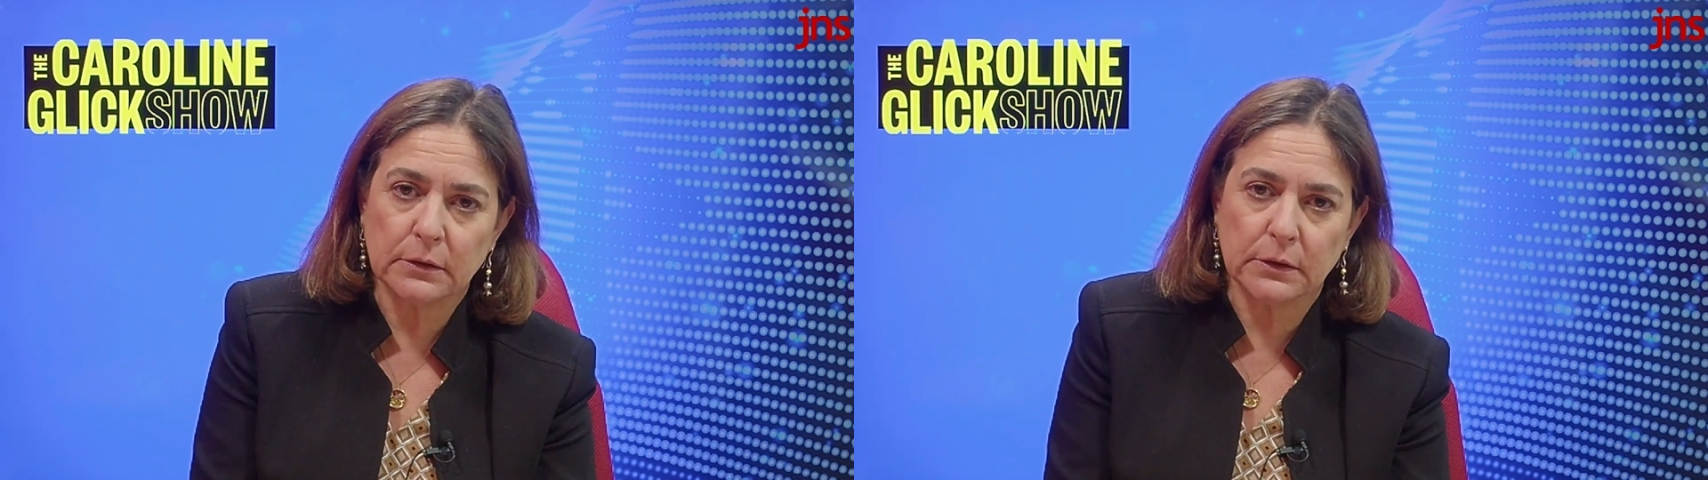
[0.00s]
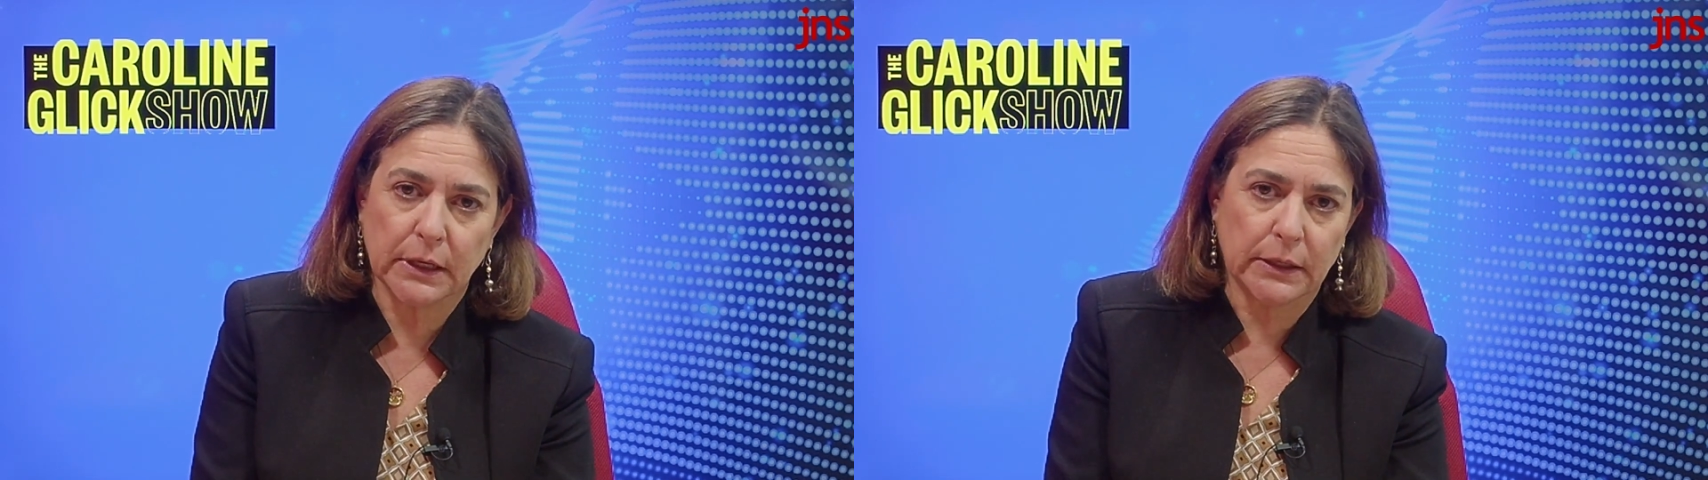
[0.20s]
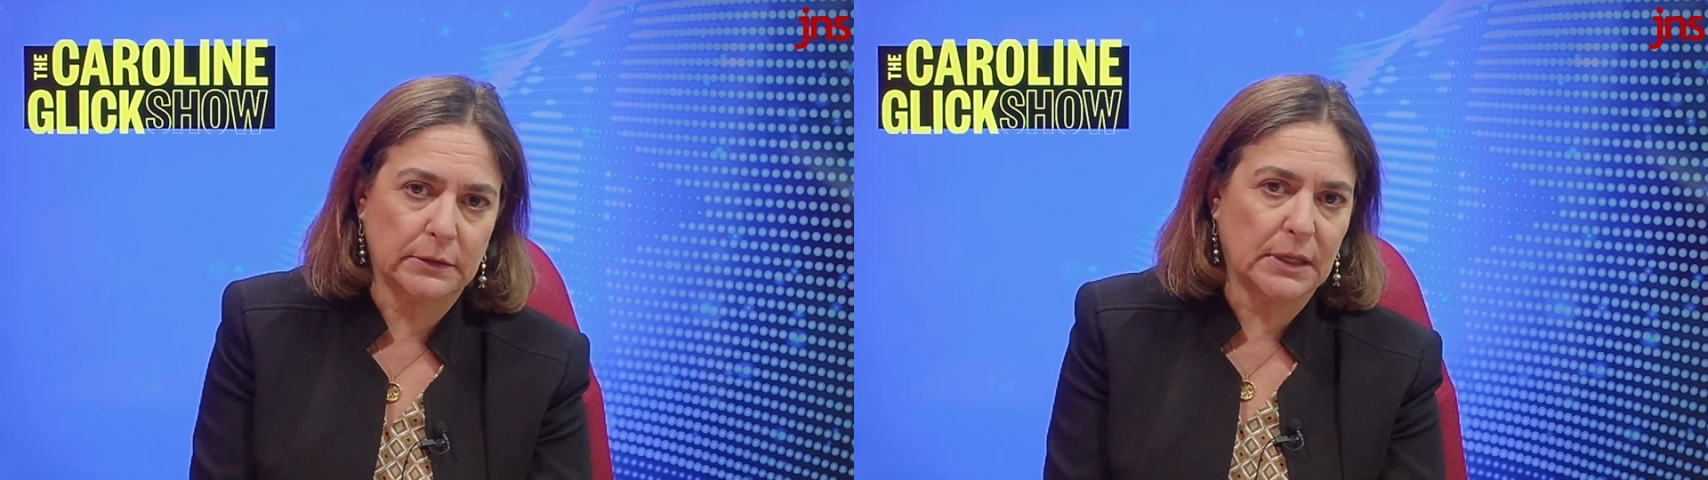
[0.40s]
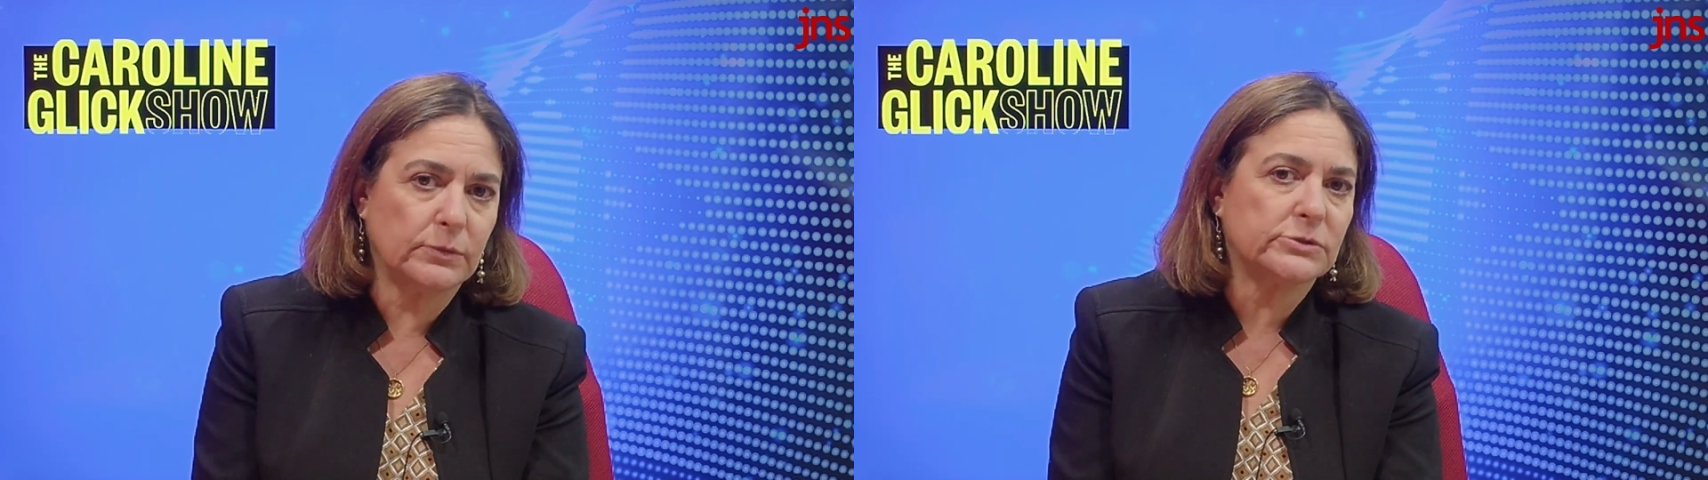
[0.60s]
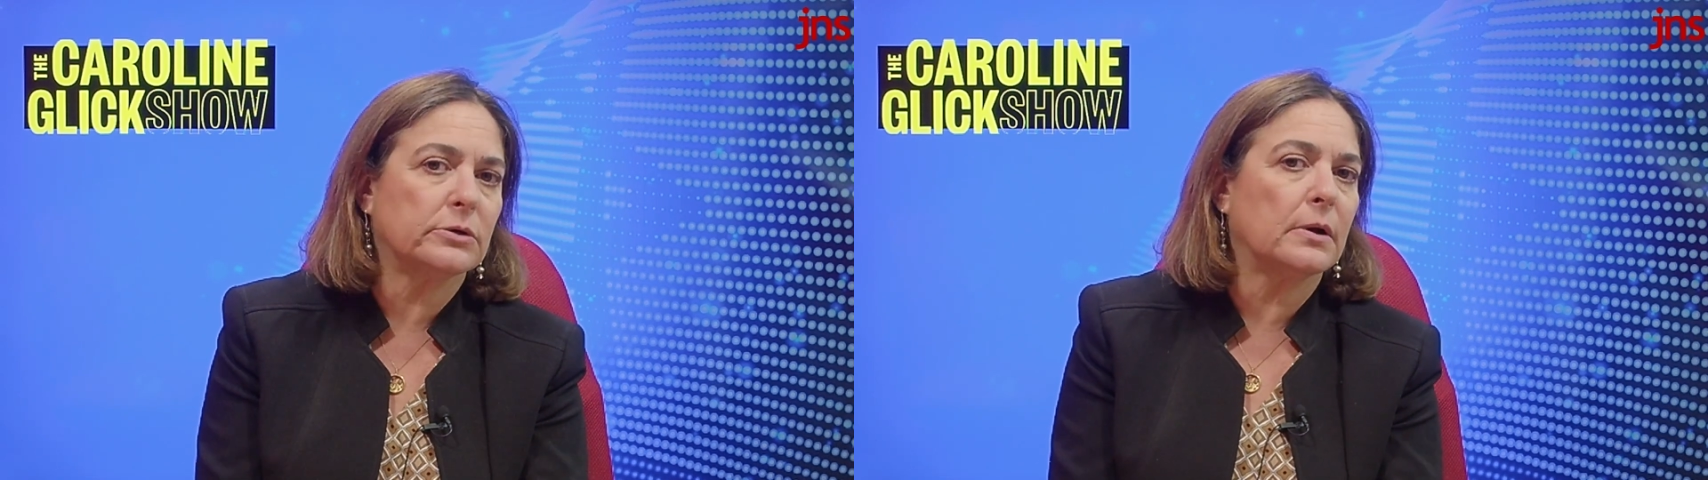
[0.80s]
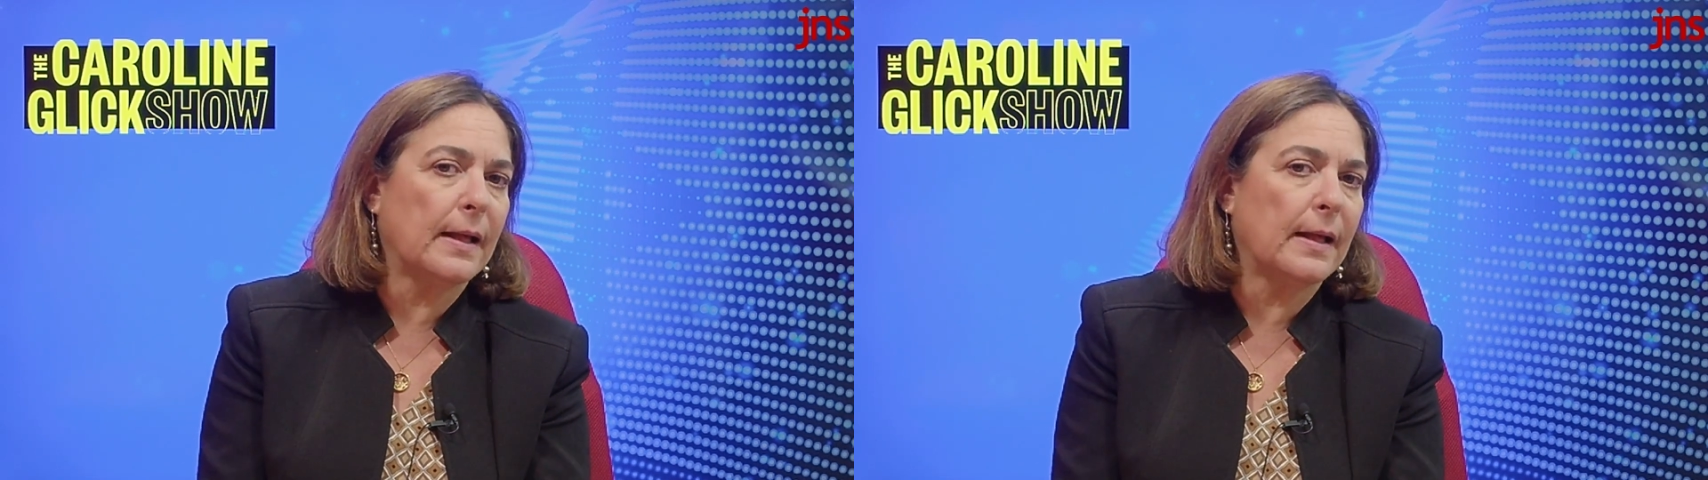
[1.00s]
Okay, that was her